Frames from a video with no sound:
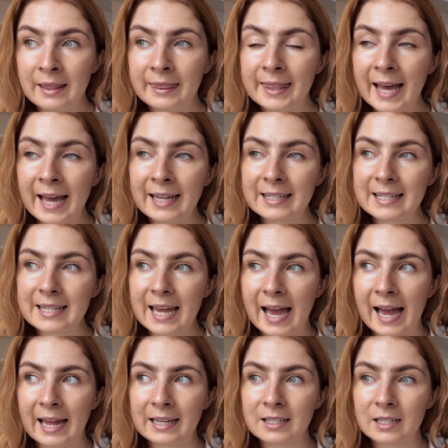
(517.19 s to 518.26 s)
That,
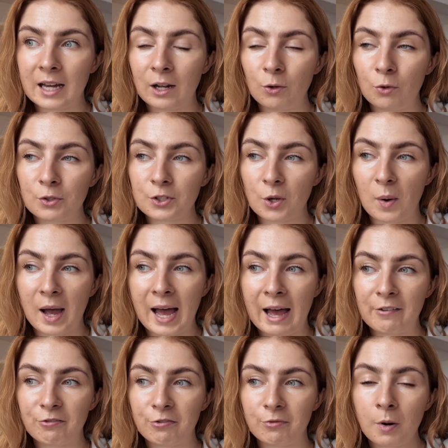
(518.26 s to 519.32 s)
and I'll also
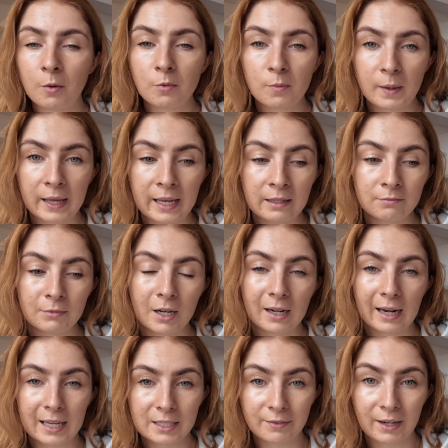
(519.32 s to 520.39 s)
have probably a
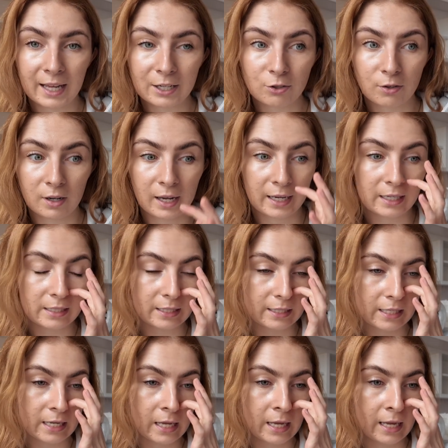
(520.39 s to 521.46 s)
glass of electrolytes